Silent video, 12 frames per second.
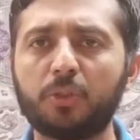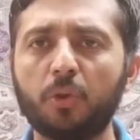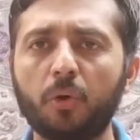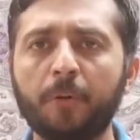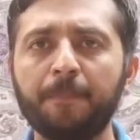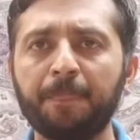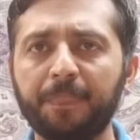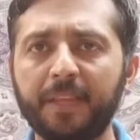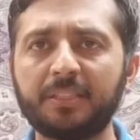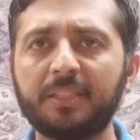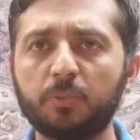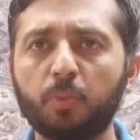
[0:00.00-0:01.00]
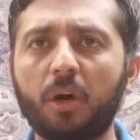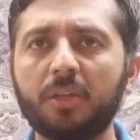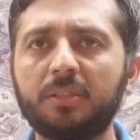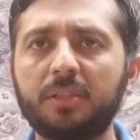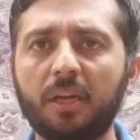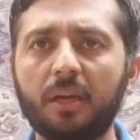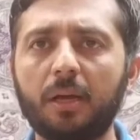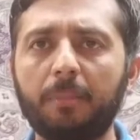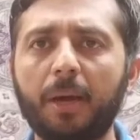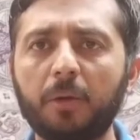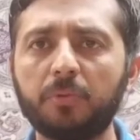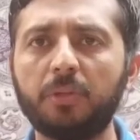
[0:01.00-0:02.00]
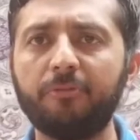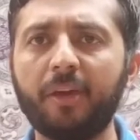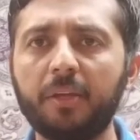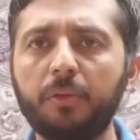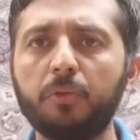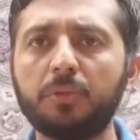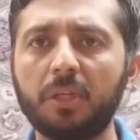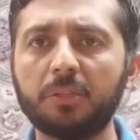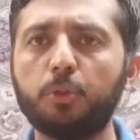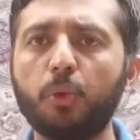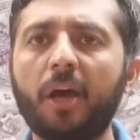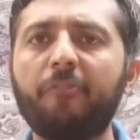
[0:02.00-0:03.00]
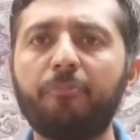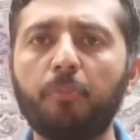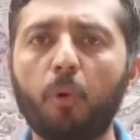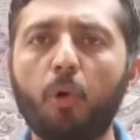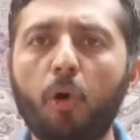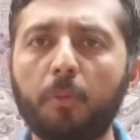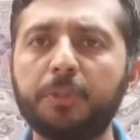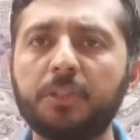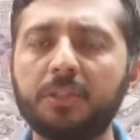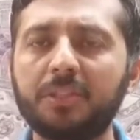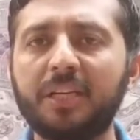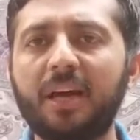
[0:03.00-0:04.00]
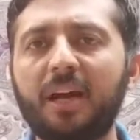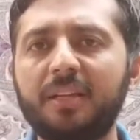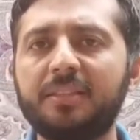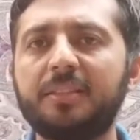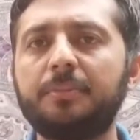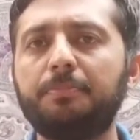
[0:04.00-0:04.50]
So this is what about the venues, that you have more options in IELTS,